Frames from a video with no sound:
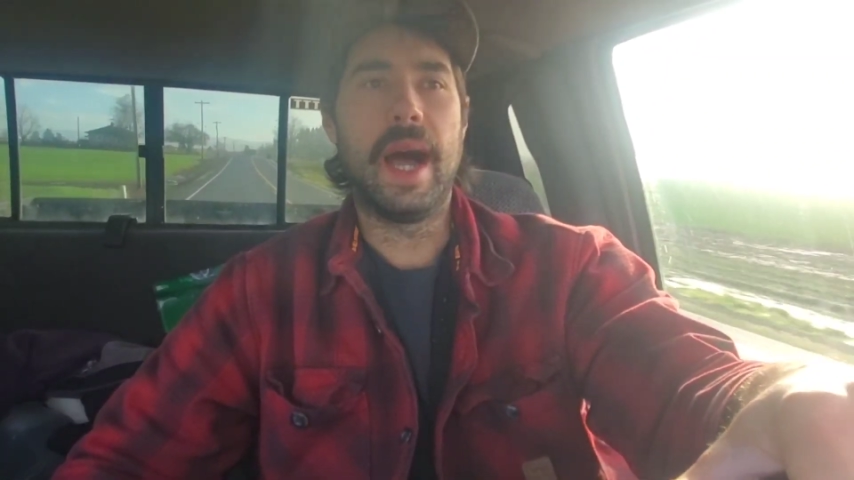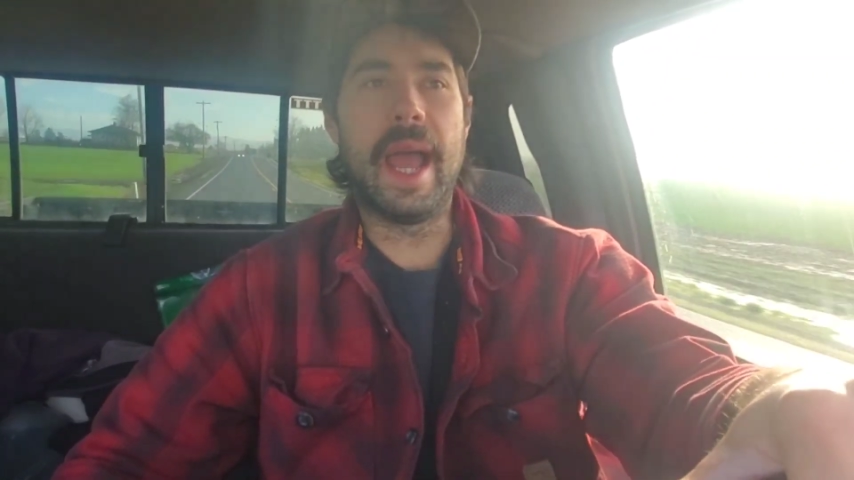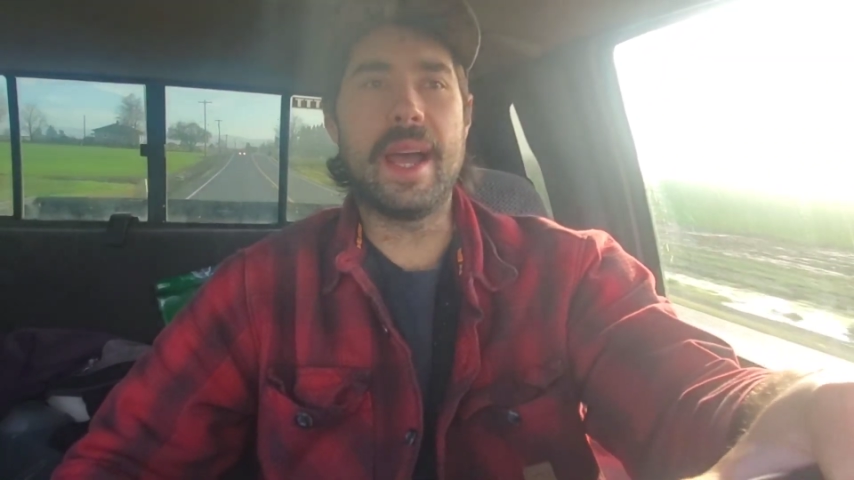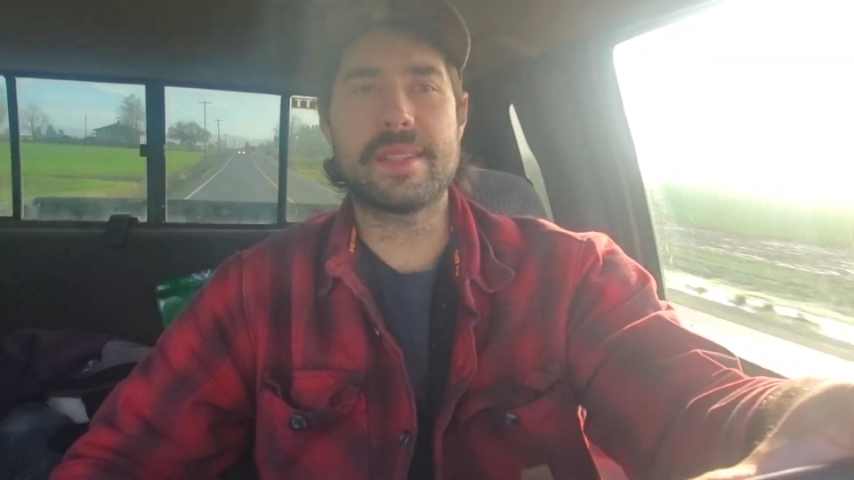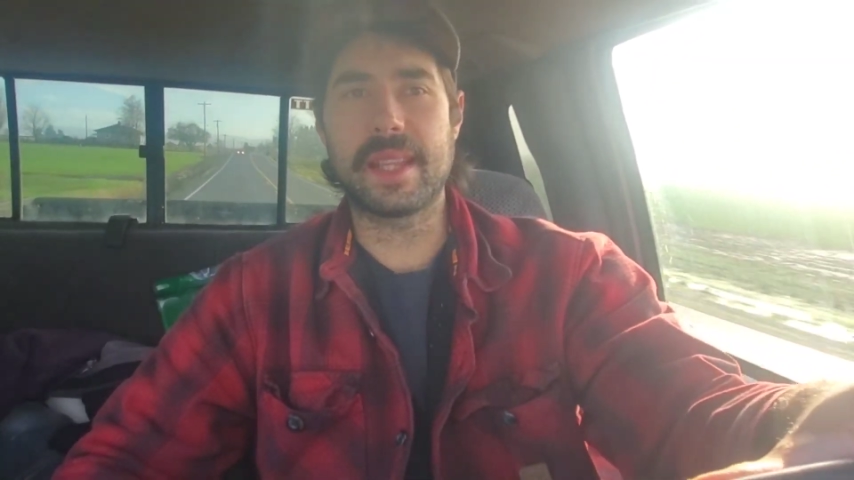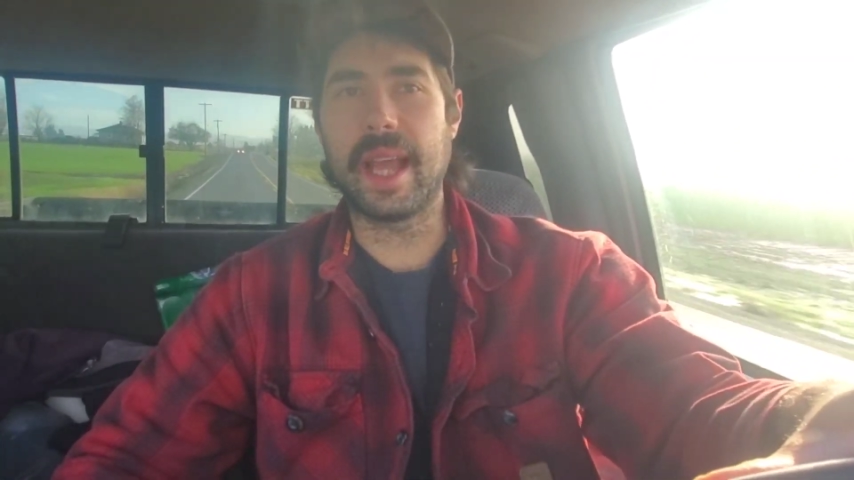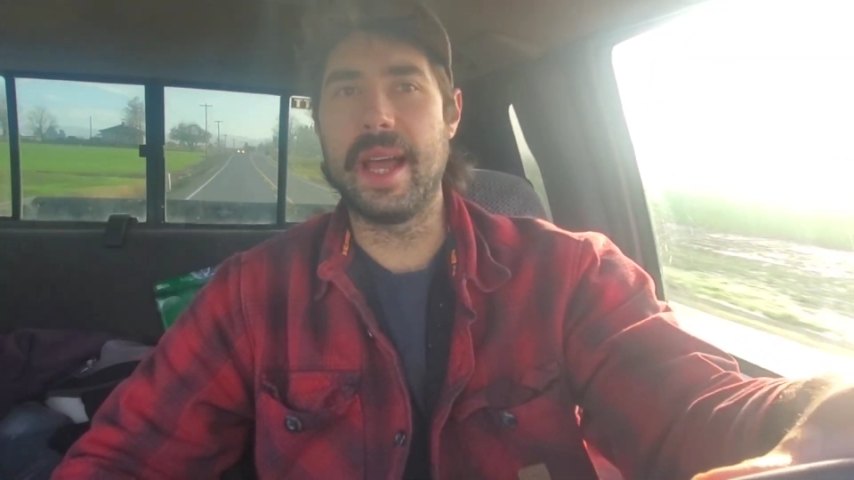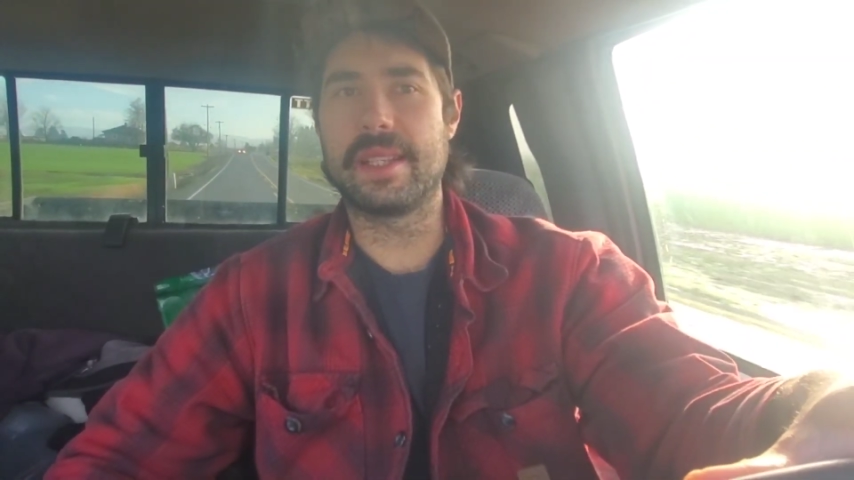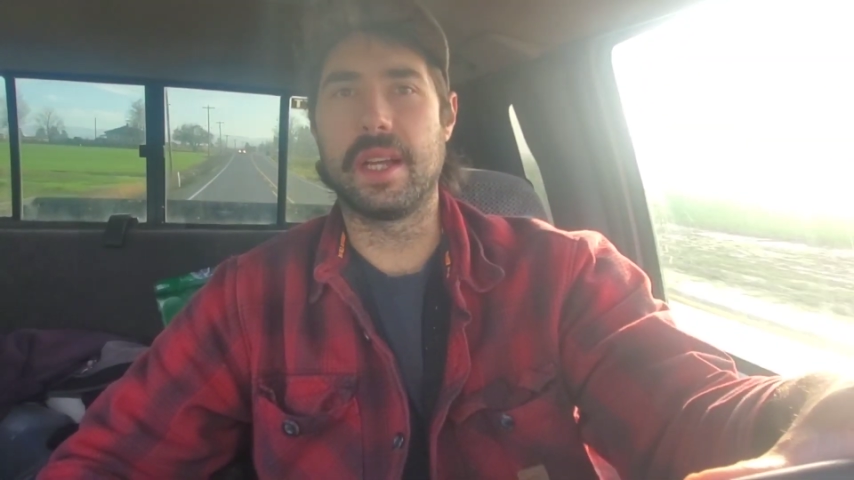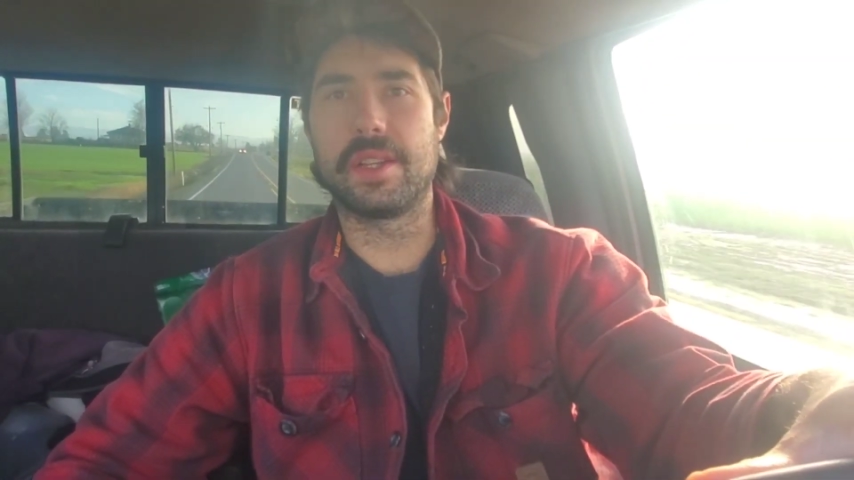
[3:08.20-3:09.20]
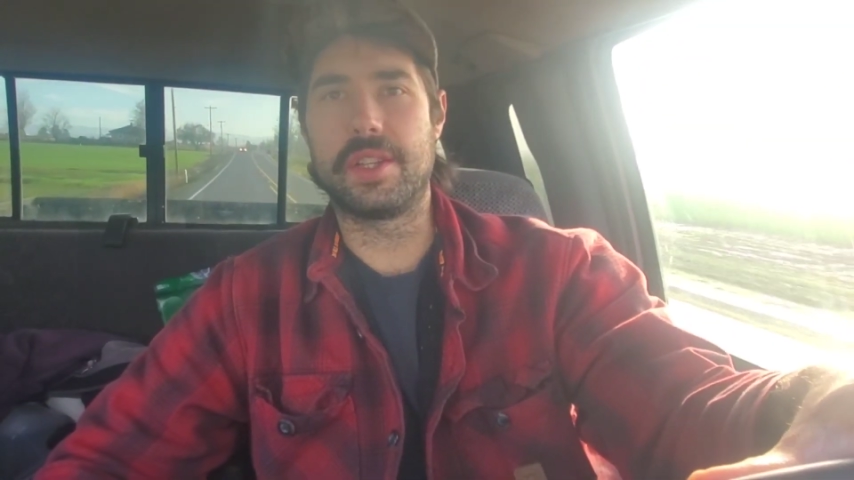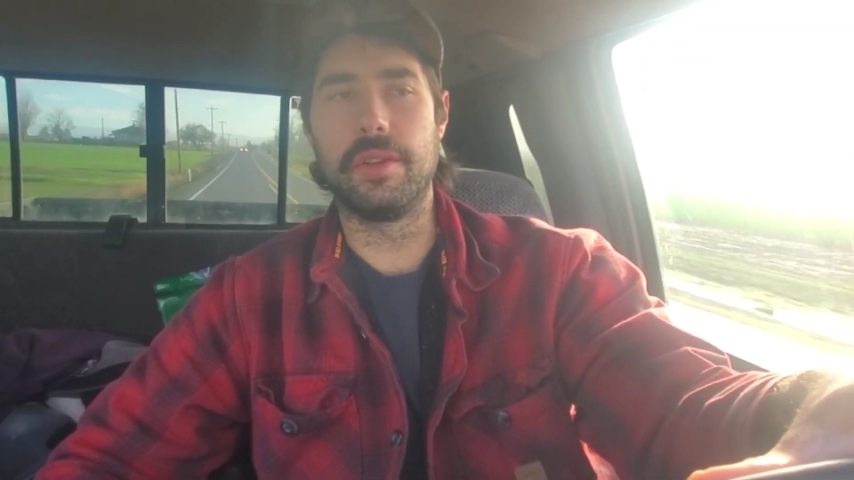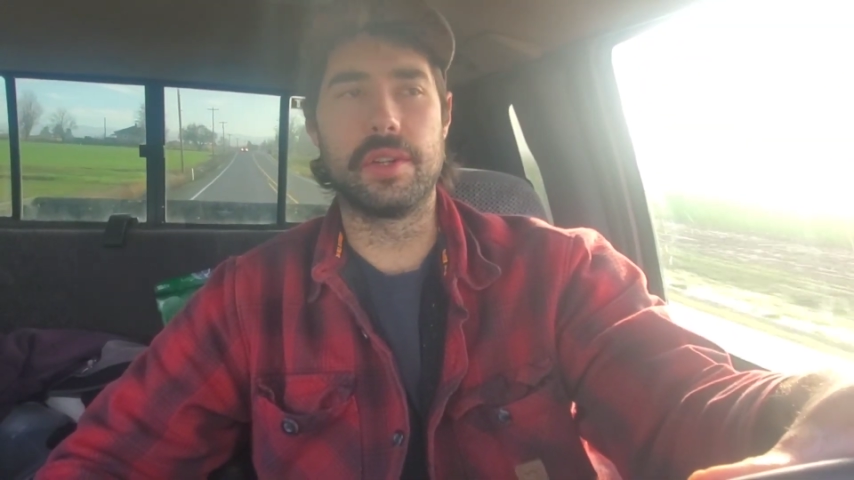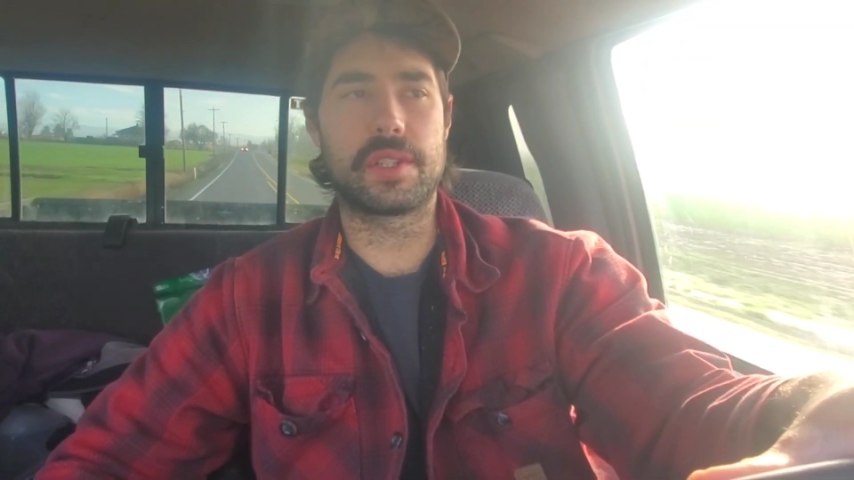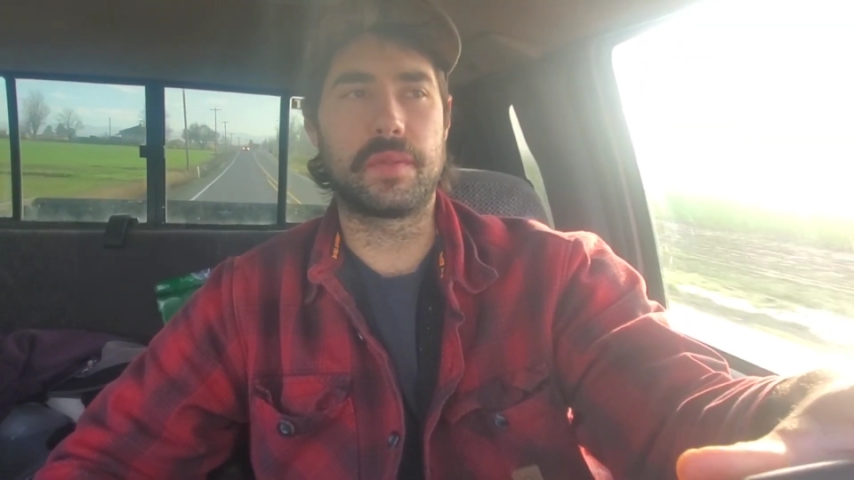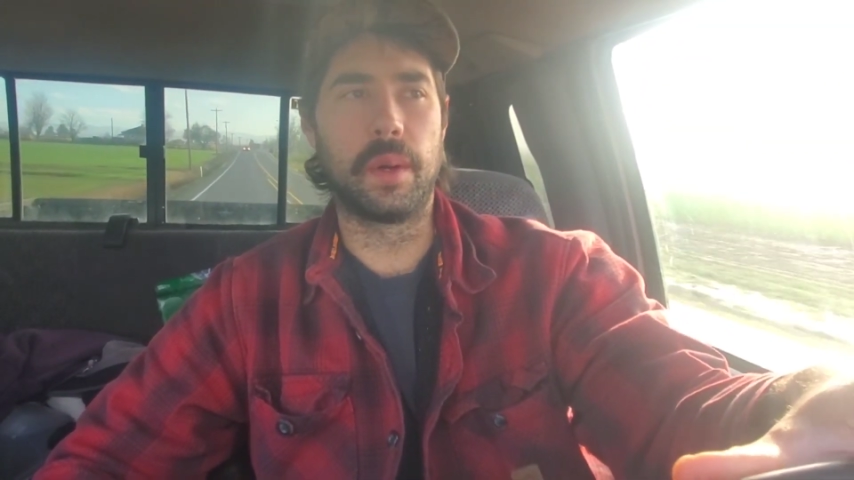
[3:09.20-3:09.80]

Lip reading: I asked the guys on Shooters